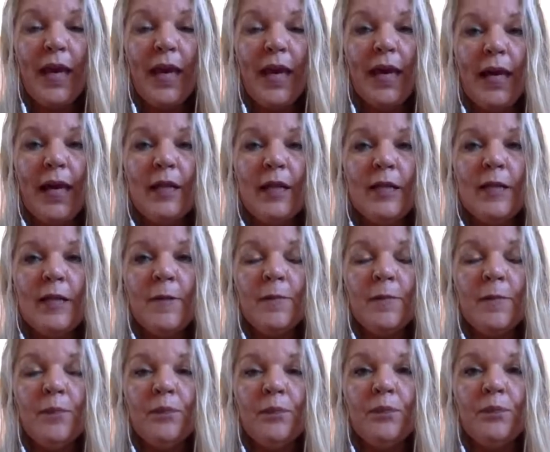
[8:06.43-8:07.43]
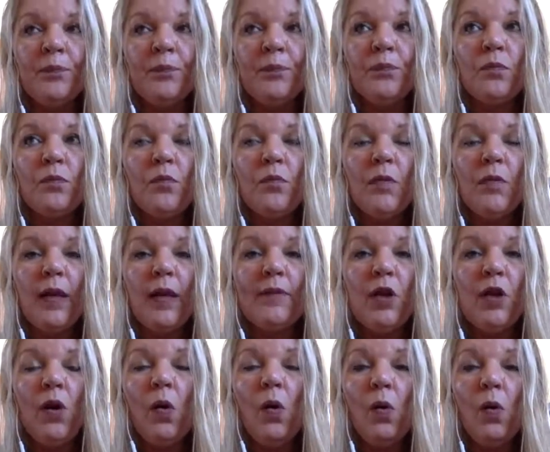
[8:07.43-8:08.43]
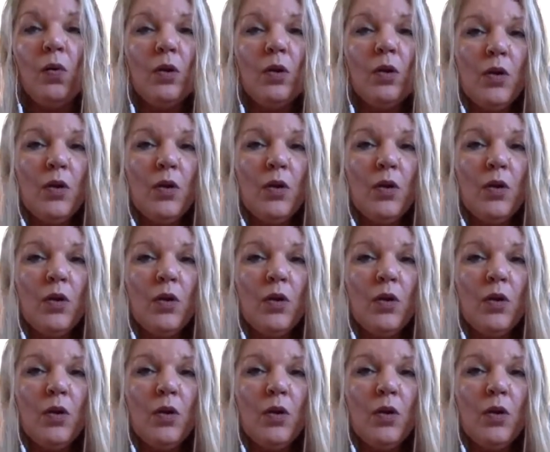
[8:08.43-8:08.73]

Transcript: And the whole